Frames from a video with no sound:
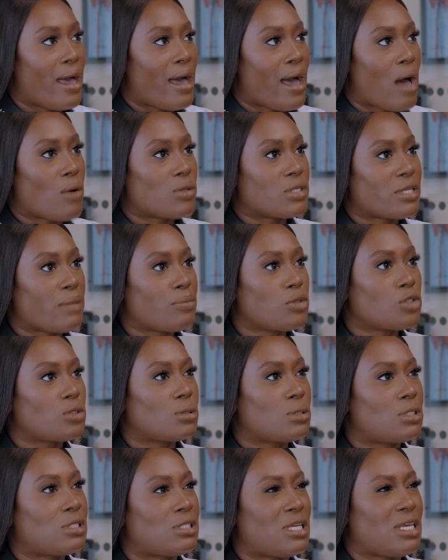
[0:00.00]
I was able
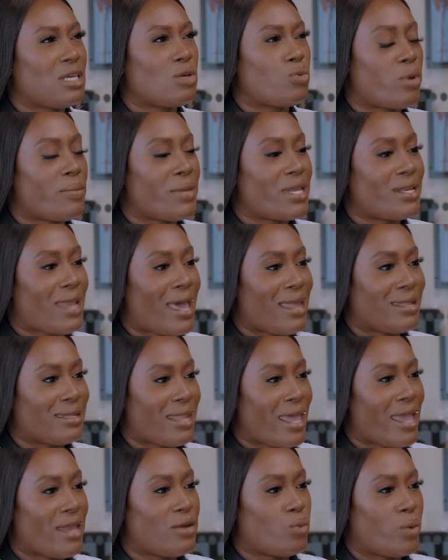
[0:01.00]
to see women
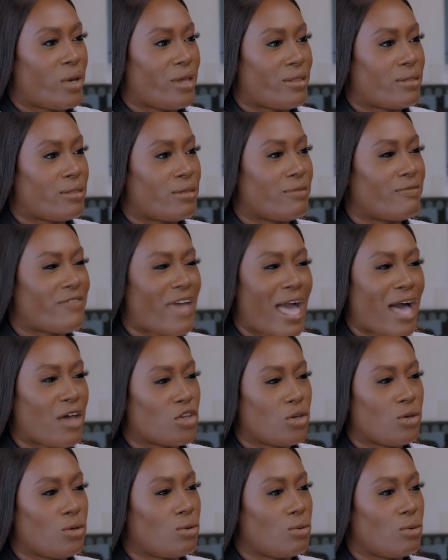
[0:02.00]
that led with
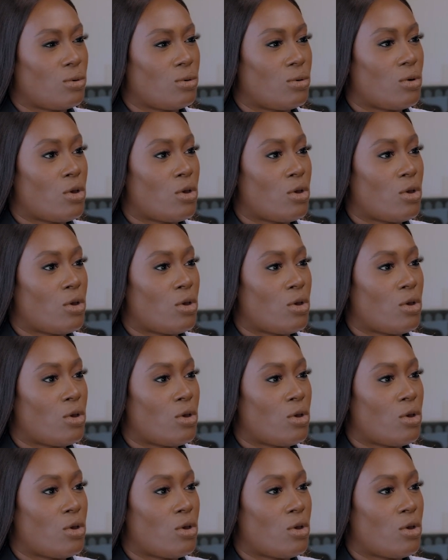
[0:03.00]
value